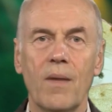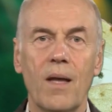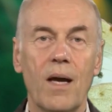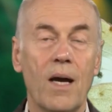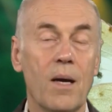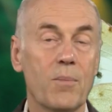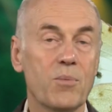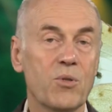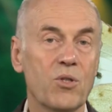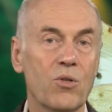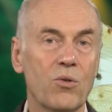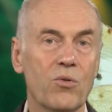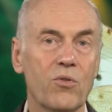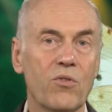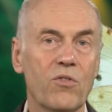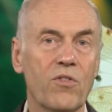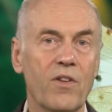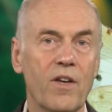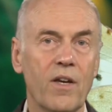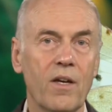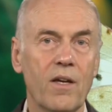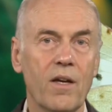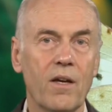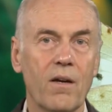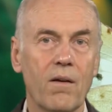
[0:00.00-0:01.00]
Absolute
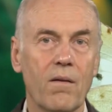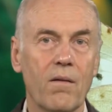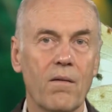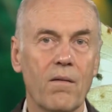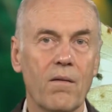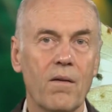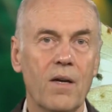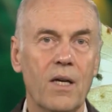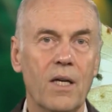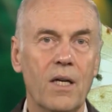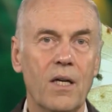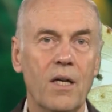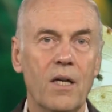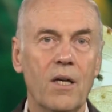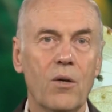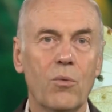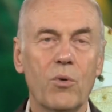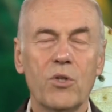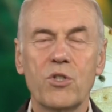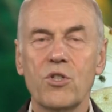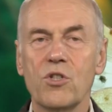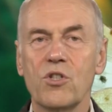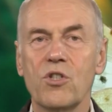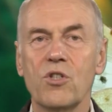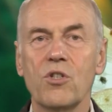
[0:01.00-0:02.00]
thinking,
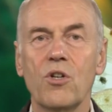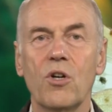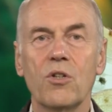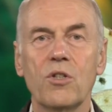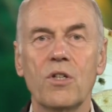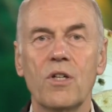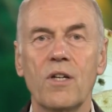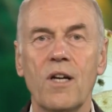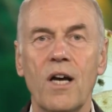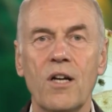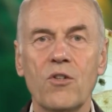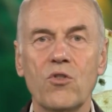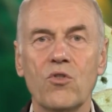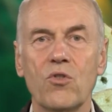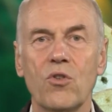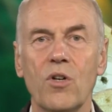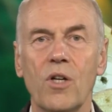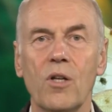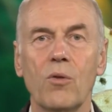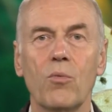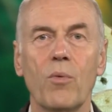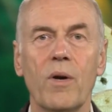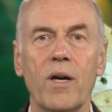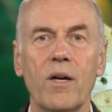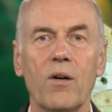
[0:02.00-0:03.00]
which is not a
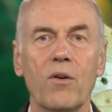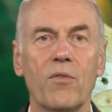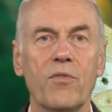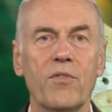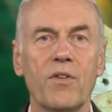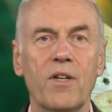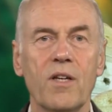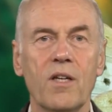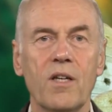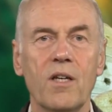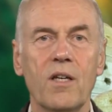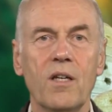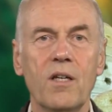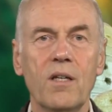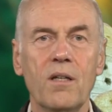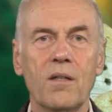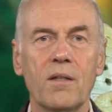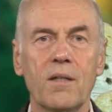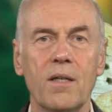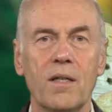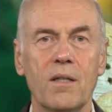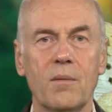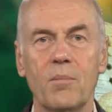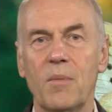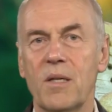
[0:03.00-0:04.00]
natural way of thinking
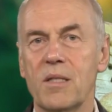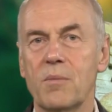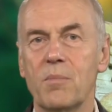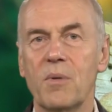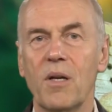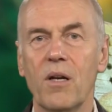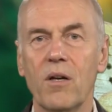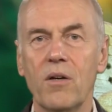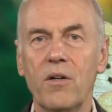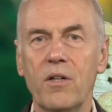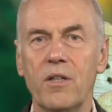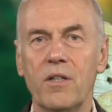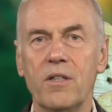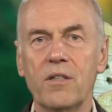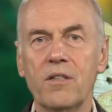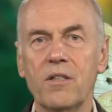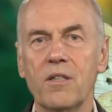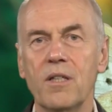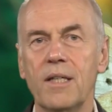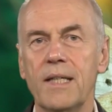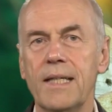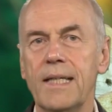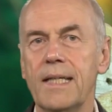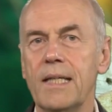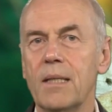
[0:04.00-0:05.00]
and must be learned,
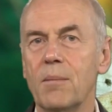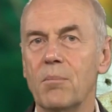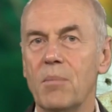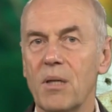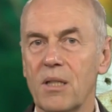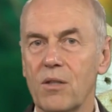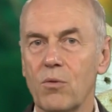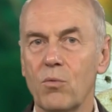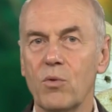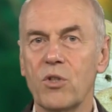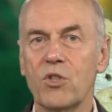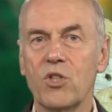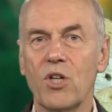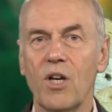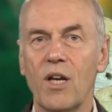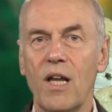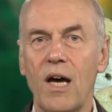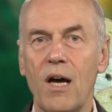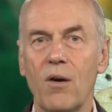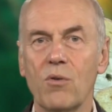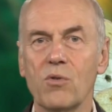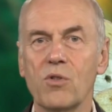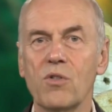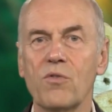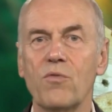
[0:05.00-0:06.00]
but which
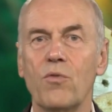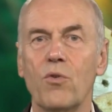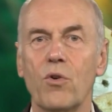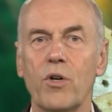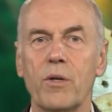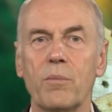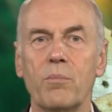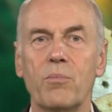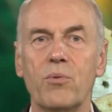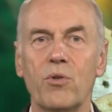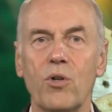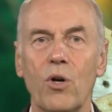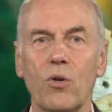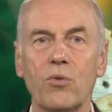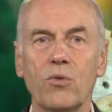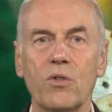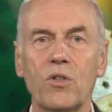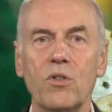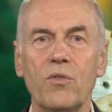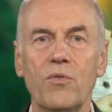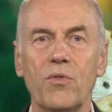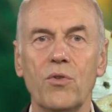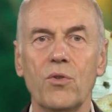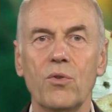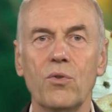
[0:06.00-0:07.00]
allows for a
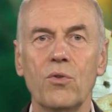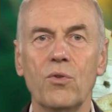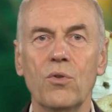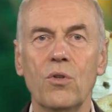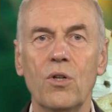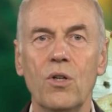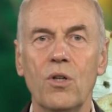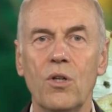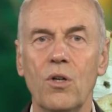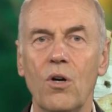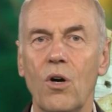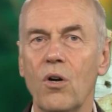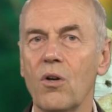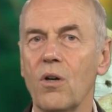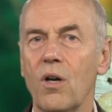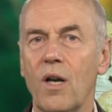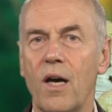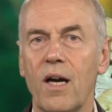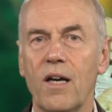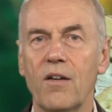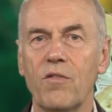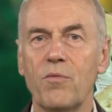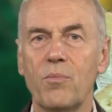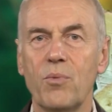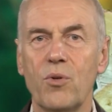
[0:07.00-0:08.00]
broader view on
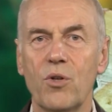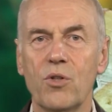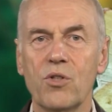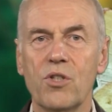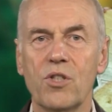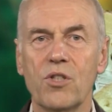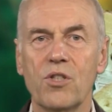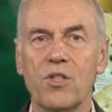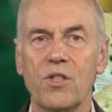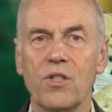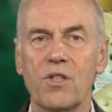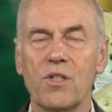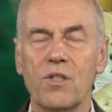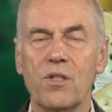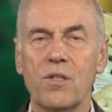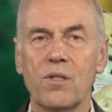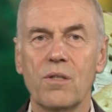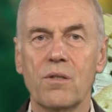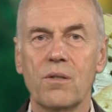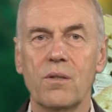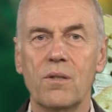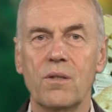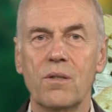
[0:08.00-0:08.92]
life processes.